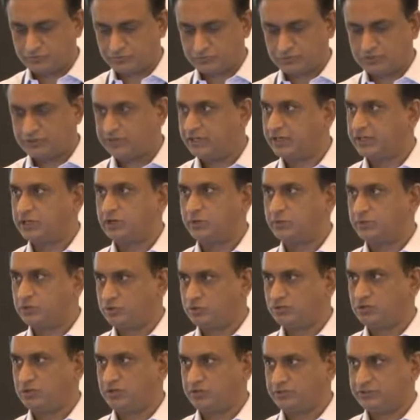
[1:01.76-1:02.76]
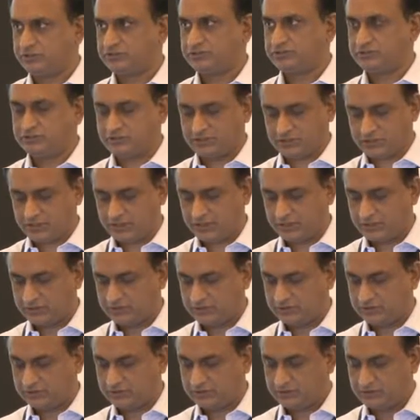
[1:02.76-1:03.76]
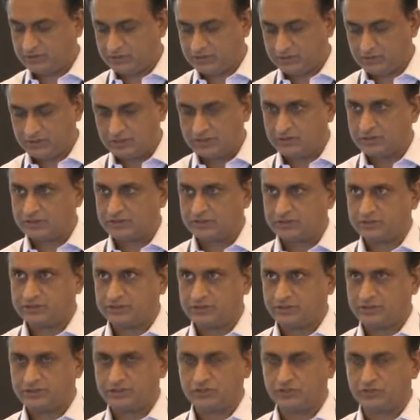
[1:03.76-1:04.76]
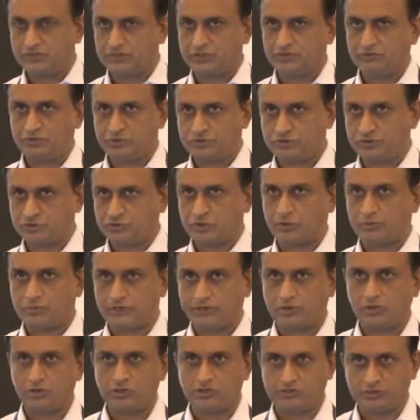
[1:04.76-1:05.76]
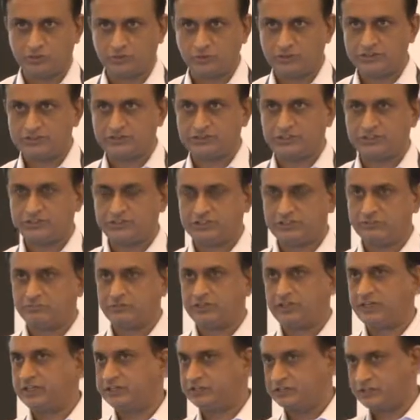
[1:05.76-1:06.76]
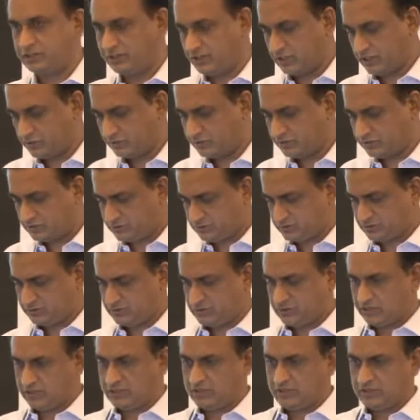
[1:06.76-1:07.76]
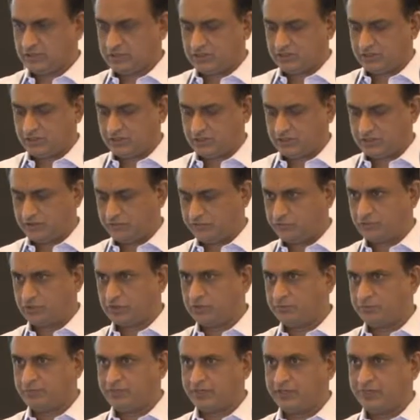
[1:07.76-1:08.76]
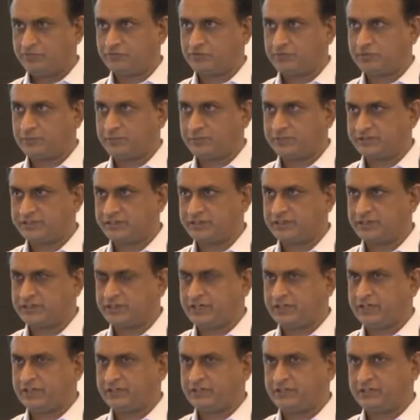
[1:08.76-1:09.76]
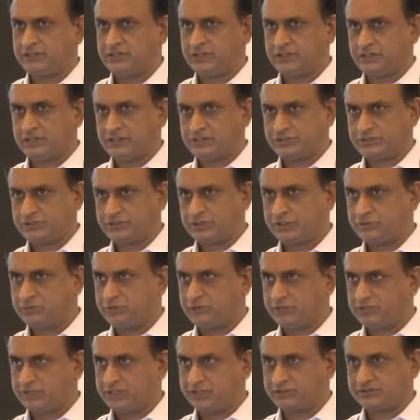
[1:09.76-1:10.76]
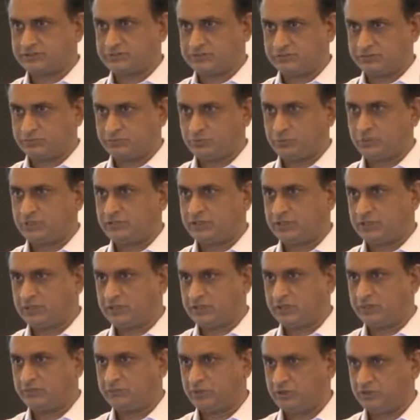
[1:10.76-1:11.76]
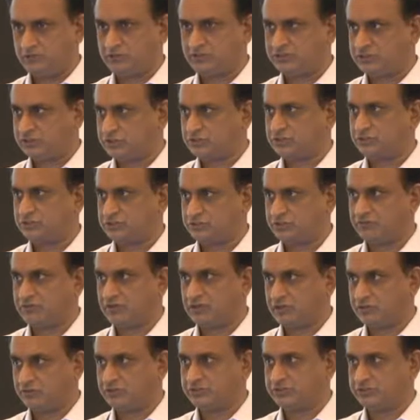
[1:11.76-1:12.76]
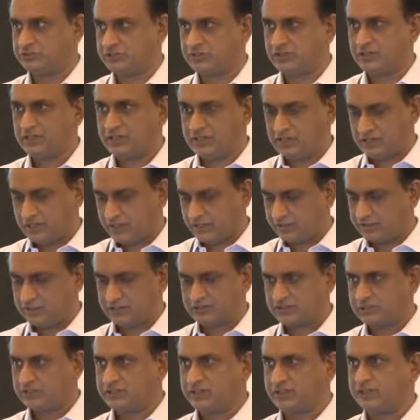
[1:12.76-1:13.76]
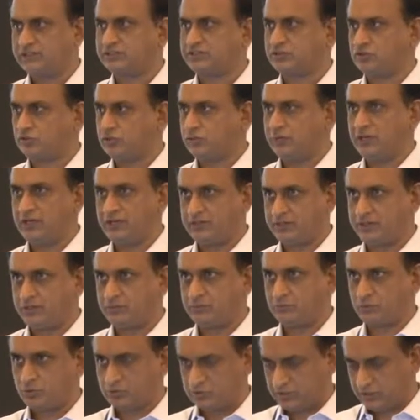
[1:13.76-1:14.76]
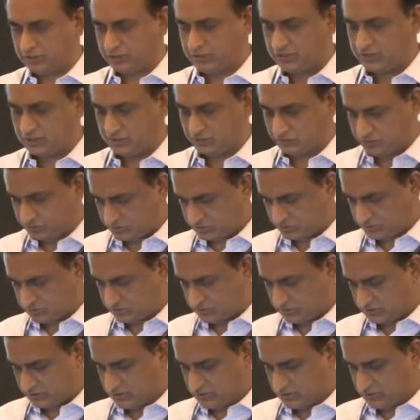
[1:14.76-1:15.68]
would take about 2 hours, and the other one, which would stop at all the 12 stations, would take 3 hours. And if you compare it with the present train, Shatabdi takes more than between 6 to 7 hours, and other trains normally take more than 8 hours.